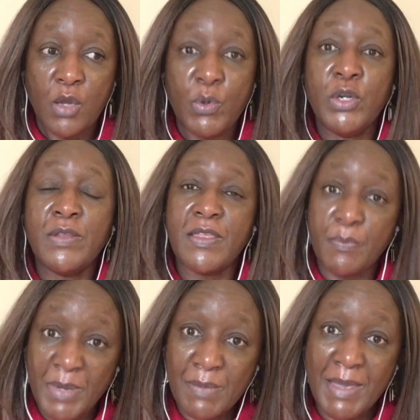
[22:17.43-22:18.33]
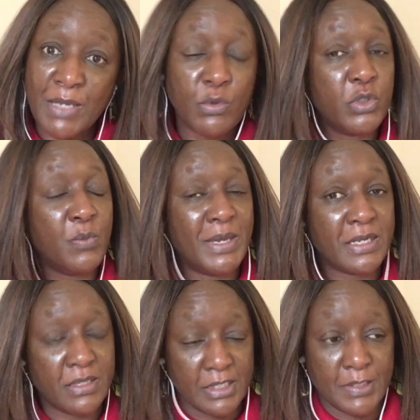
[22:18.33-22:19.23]
we know that the big man will do
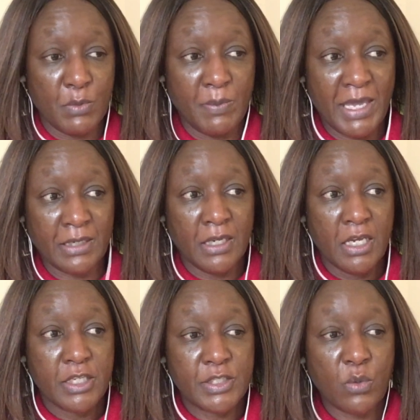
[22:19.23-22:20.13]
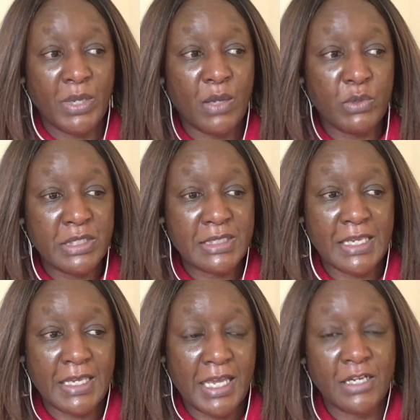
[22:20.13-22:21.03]
better than the small man. So what I wouldn't
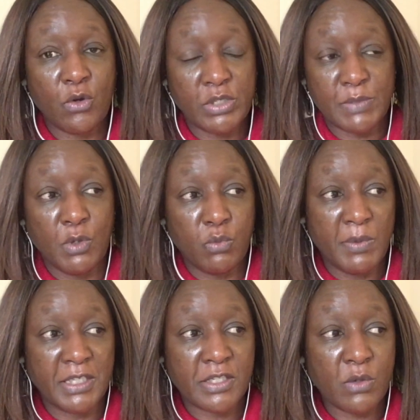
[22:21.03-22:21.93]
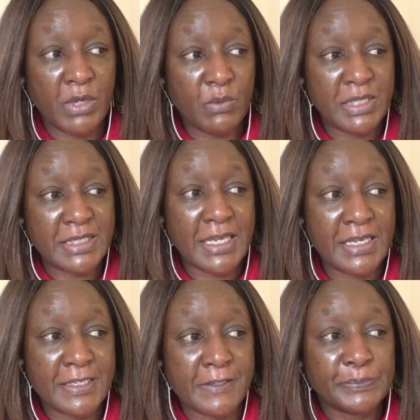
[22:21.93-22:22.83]
say, or small woman. So what I want to
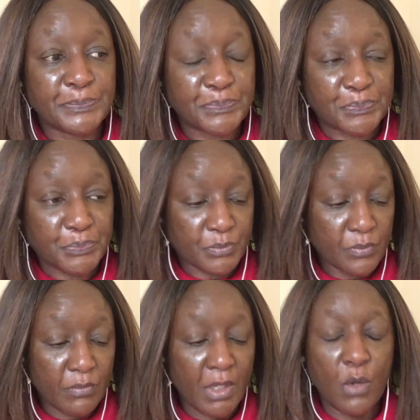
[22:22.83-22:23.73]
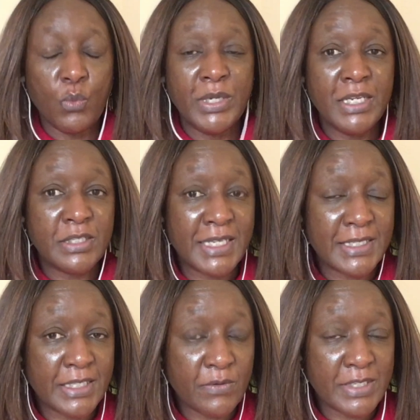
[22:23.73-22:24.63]
say is we need to
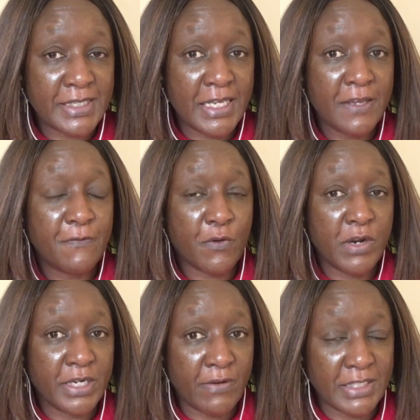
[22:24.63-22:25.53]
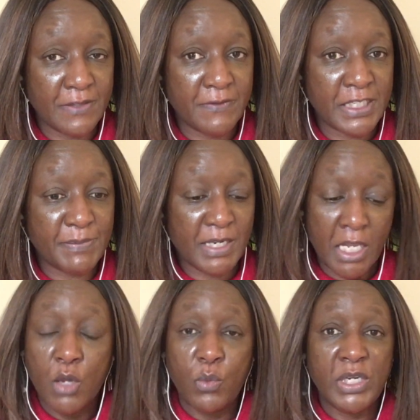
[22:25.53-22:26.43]
take seriously foreign direct investment.
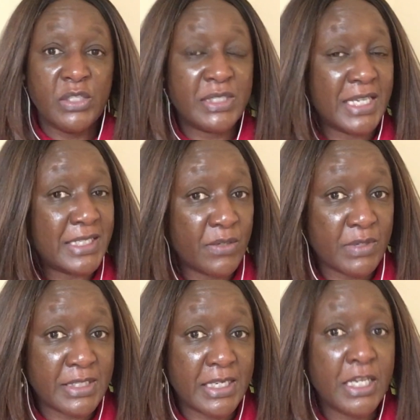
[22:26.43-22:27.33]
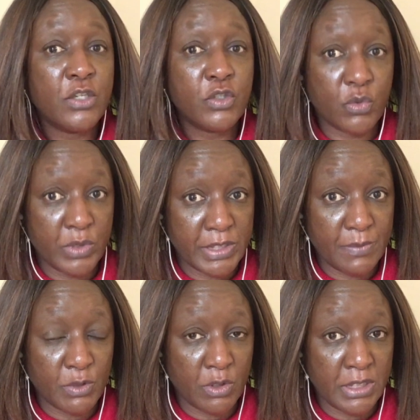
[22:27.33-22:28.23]
We need to take seriously
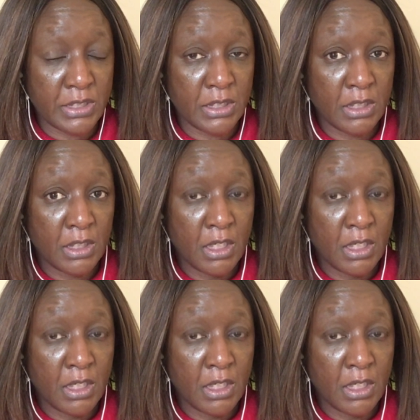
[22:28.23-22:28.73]
tourism dollars.